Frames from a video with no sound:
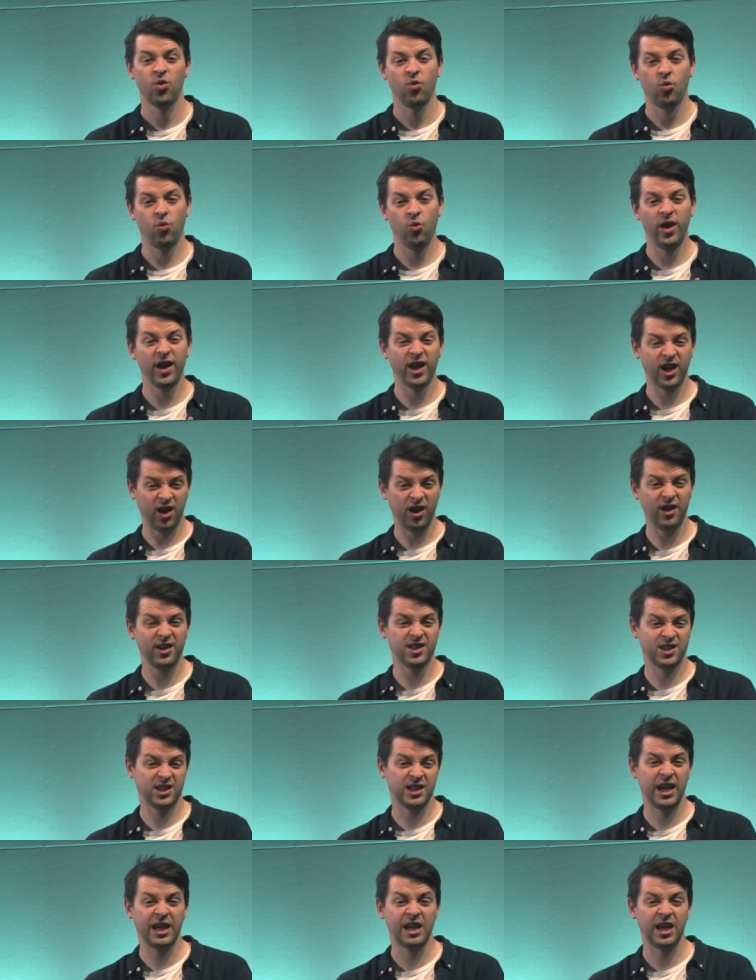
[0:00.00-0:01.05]
we're kind of
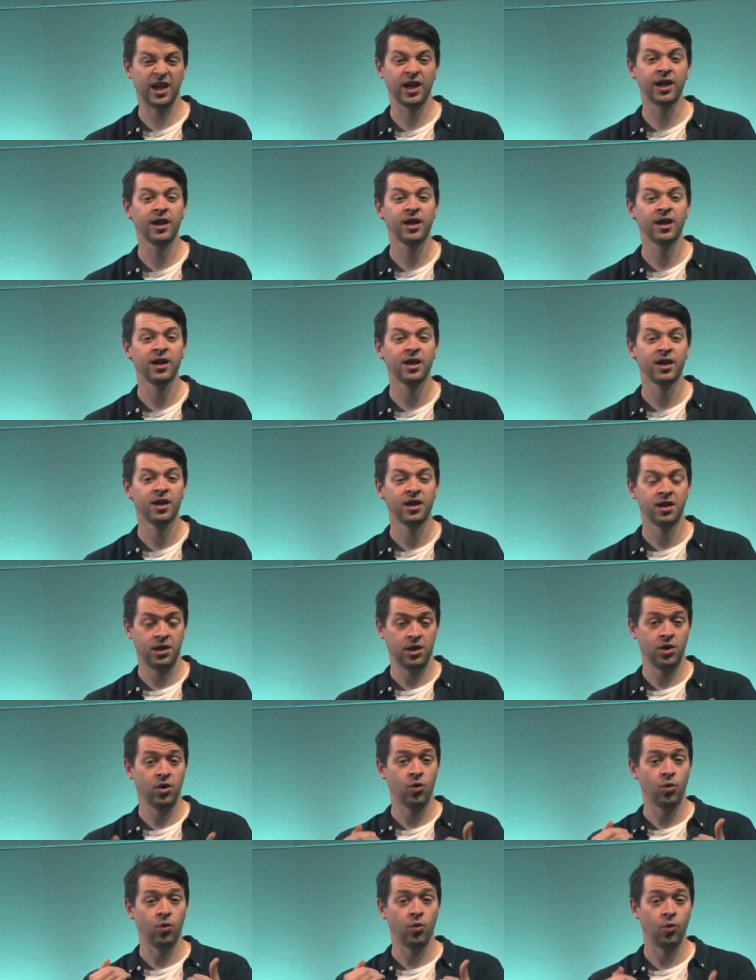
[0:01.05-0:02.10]
saying
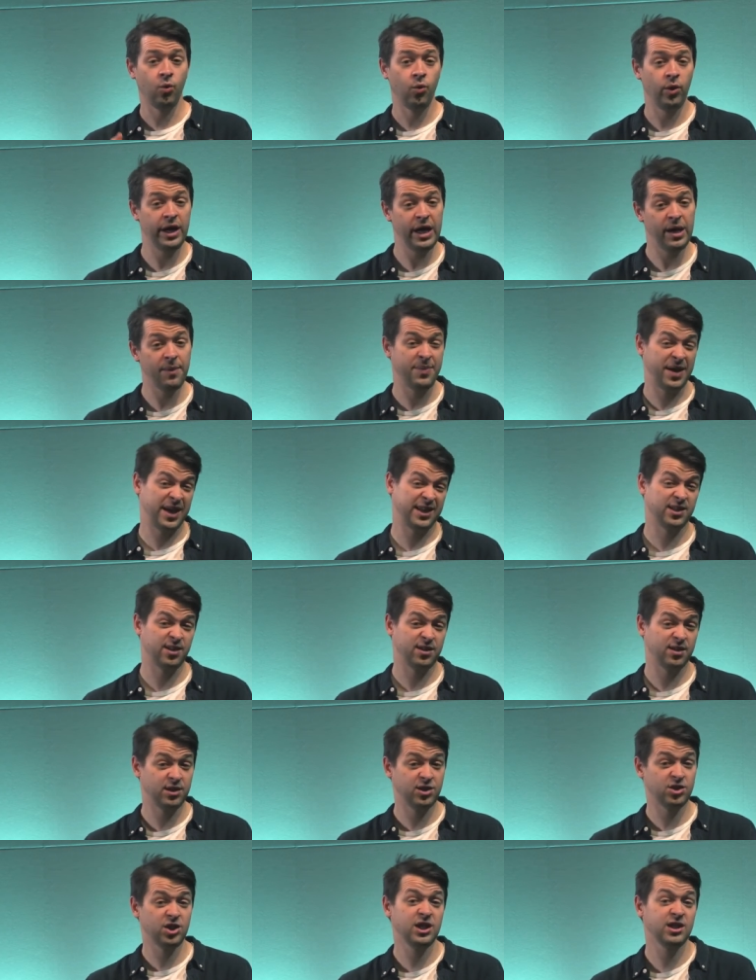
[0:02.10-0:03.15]
we're better
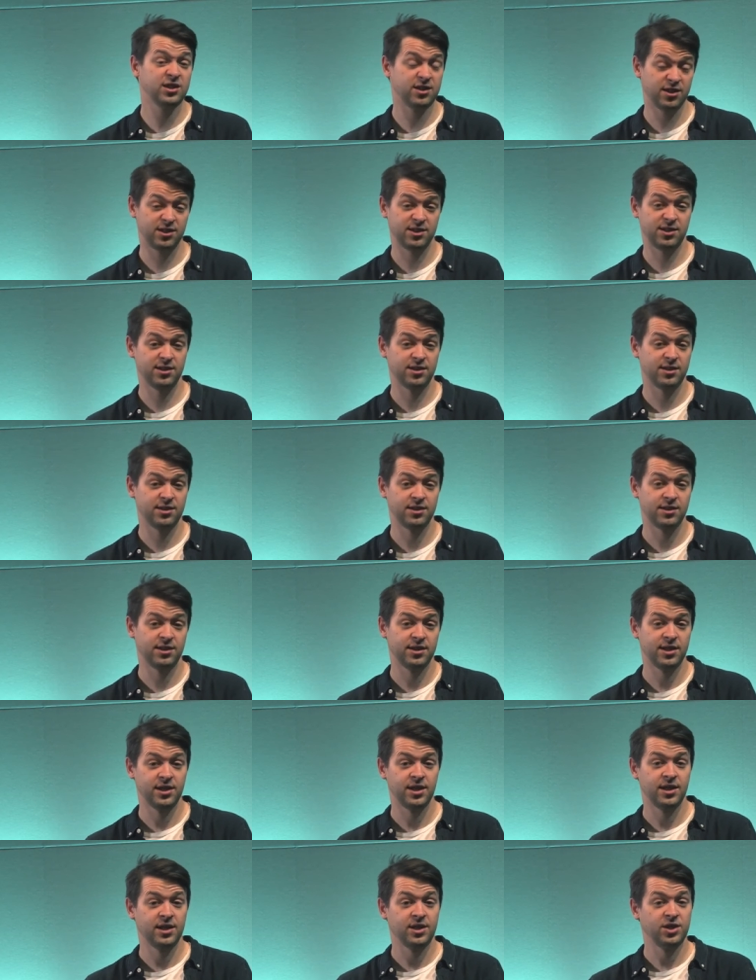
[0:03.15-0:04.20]
than Jesus.
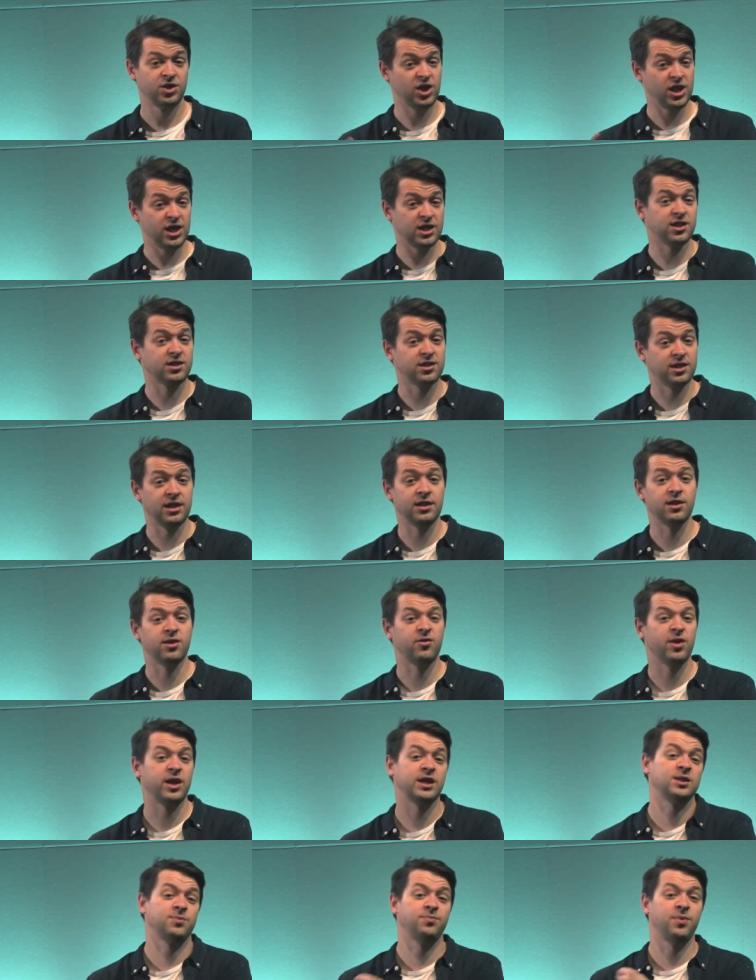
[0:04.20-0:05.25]
Jesus needed
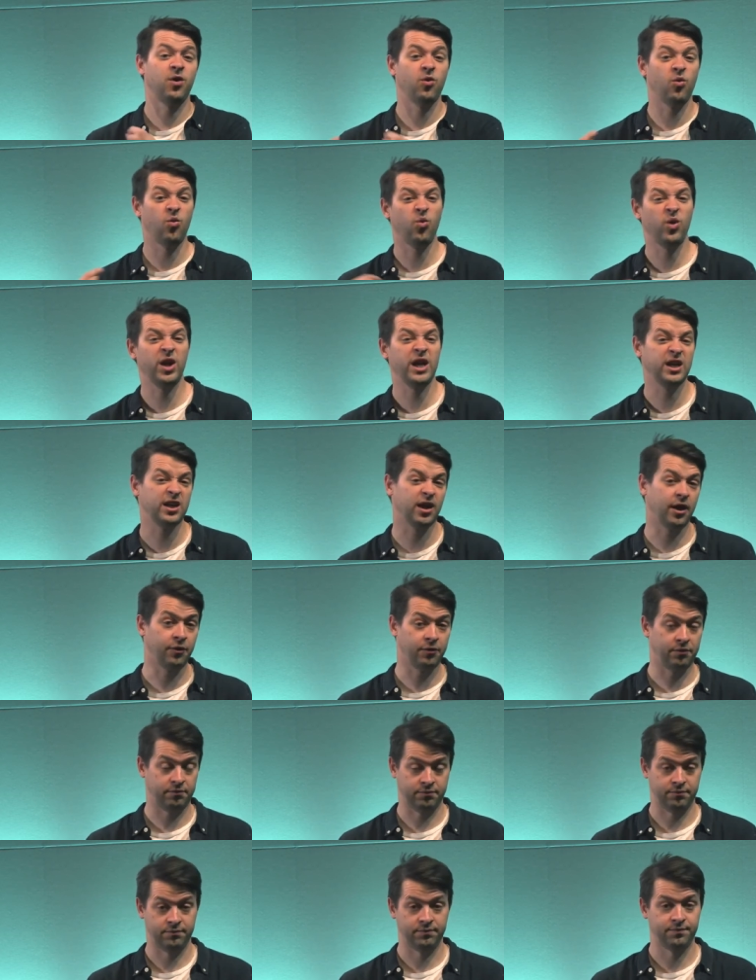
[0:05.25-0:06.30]
rest, but we don't.
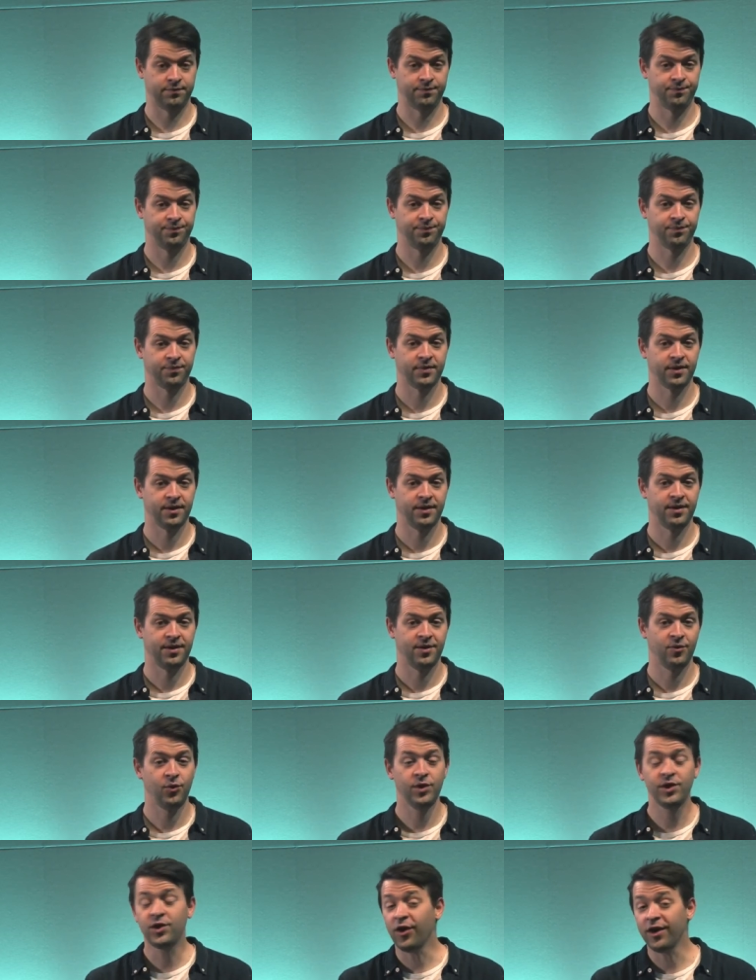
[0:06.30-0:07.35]

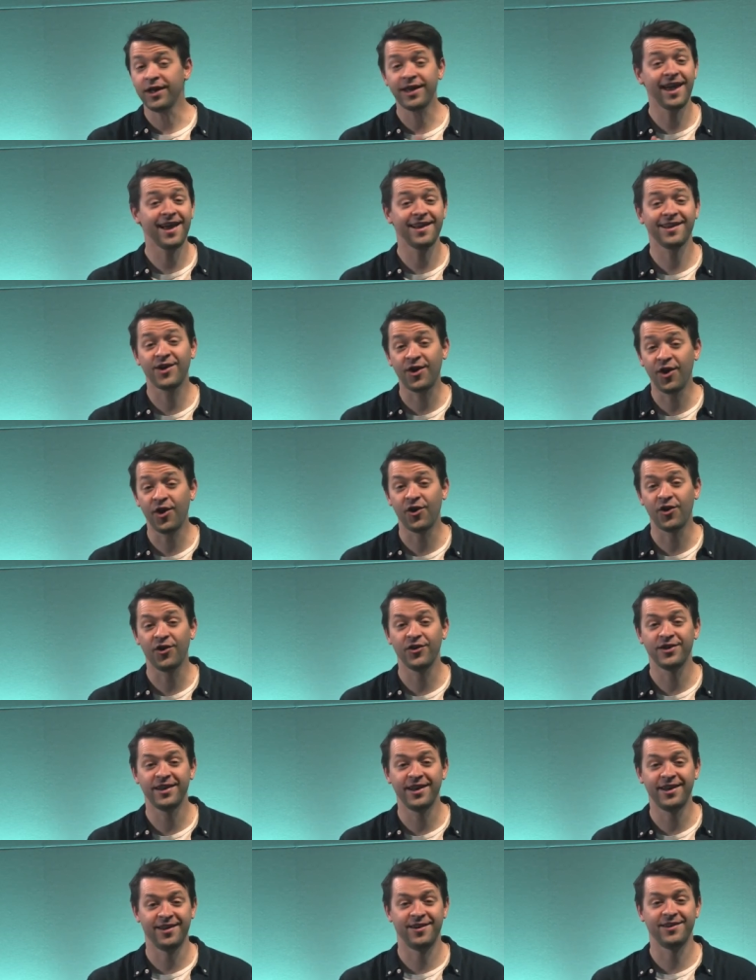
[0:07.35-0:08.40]
We've got to get God
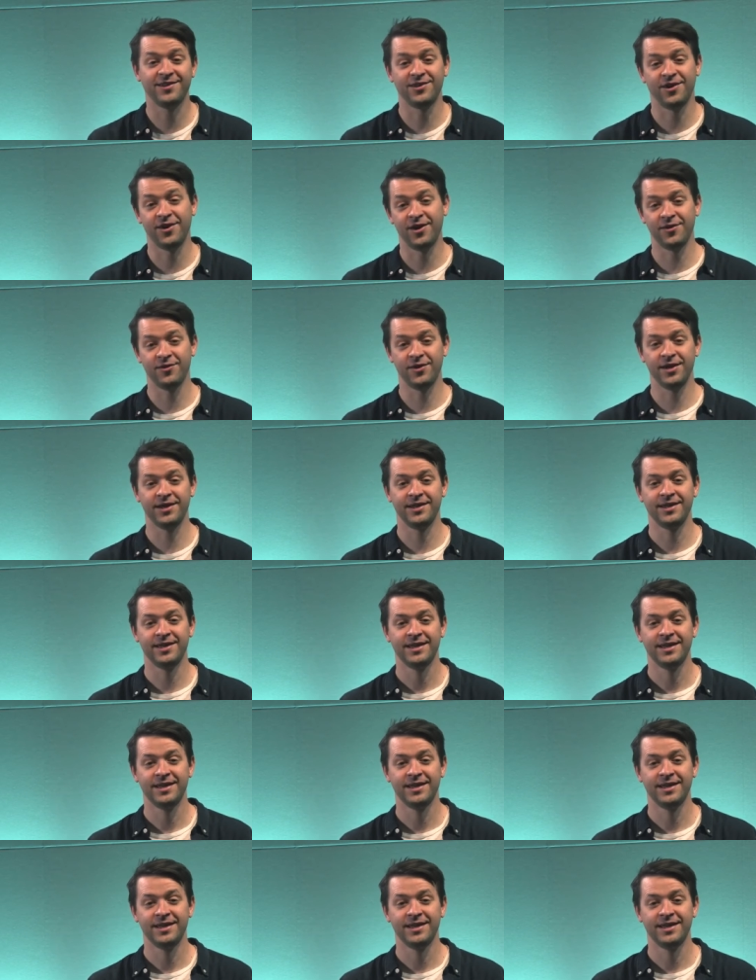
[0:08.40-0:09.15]
in our diary.